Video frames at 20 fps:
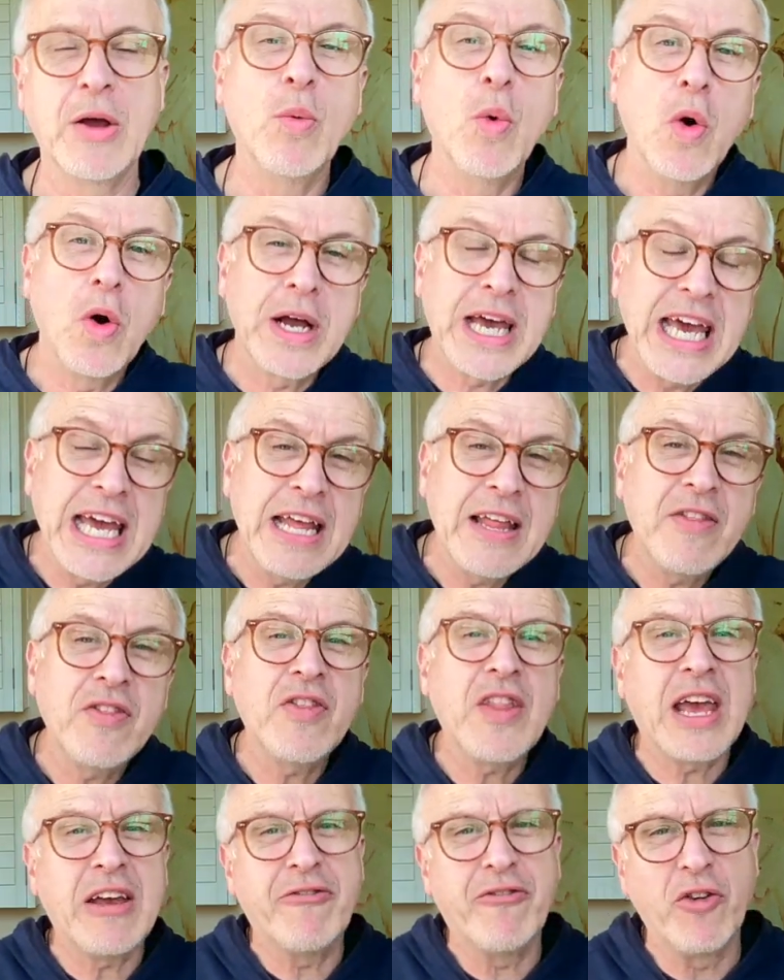walk in,
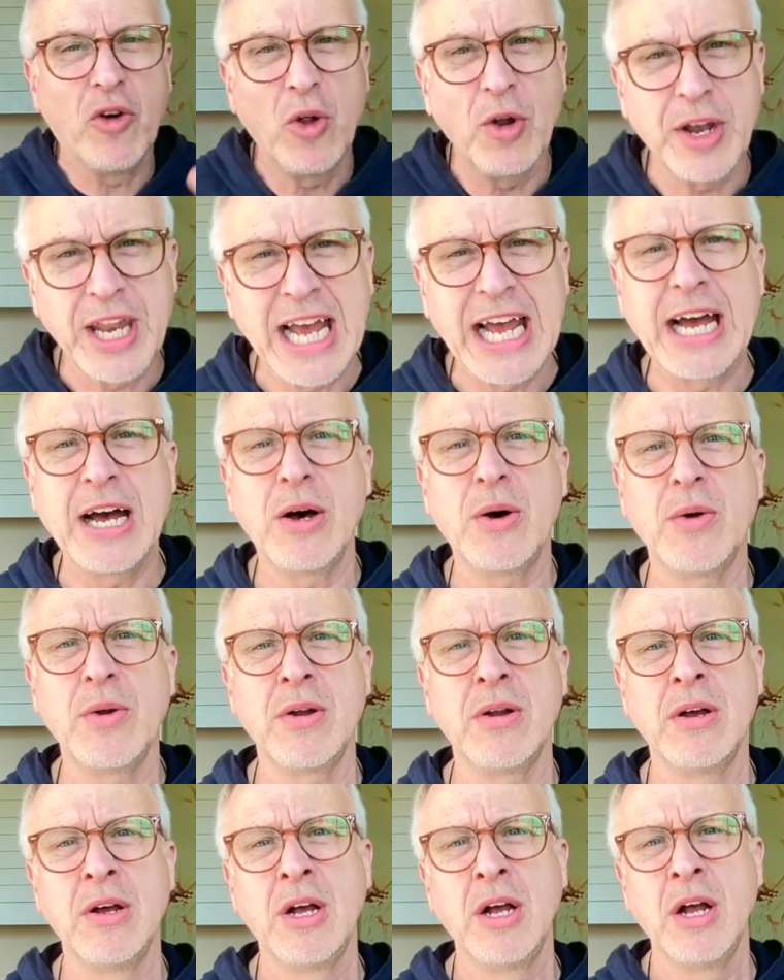they fall
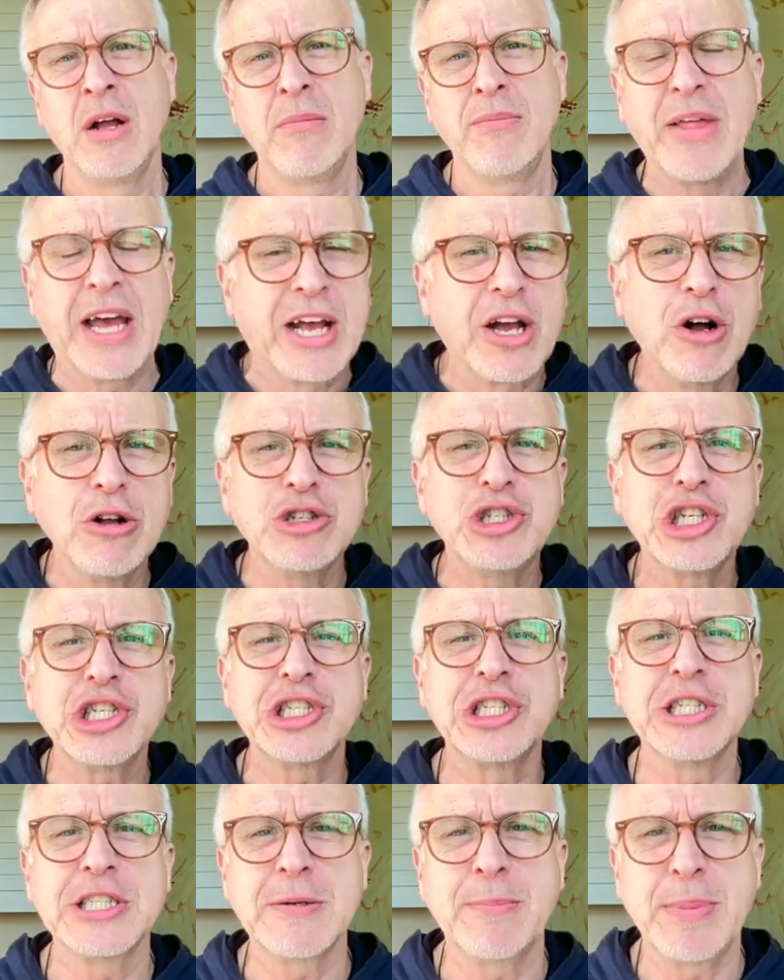down, their
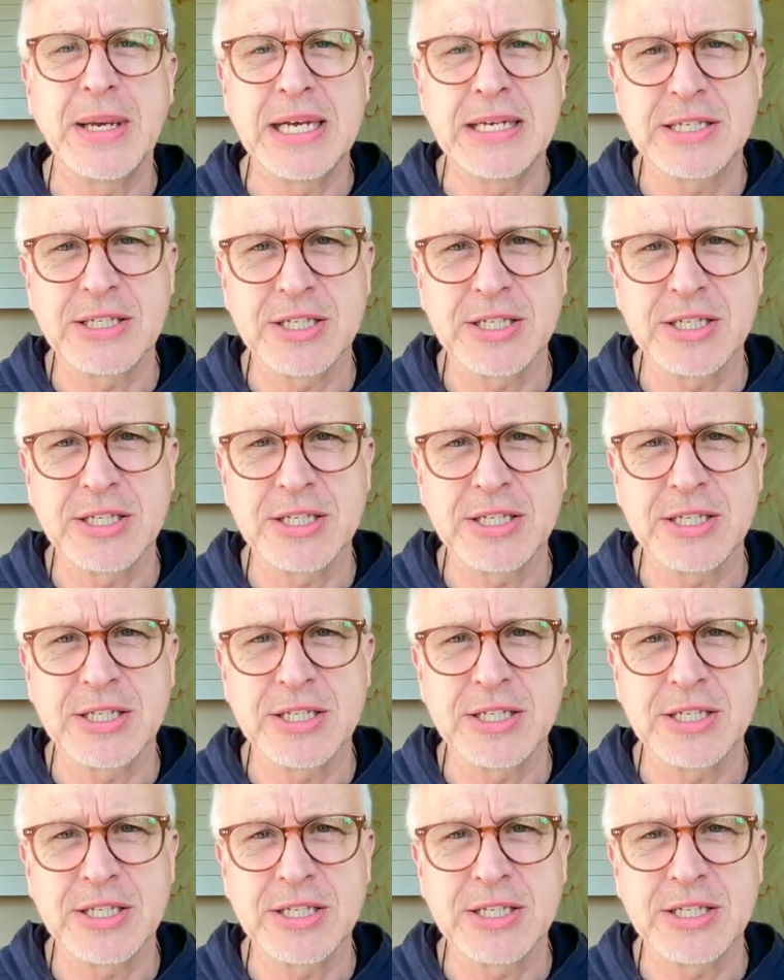consciousness appears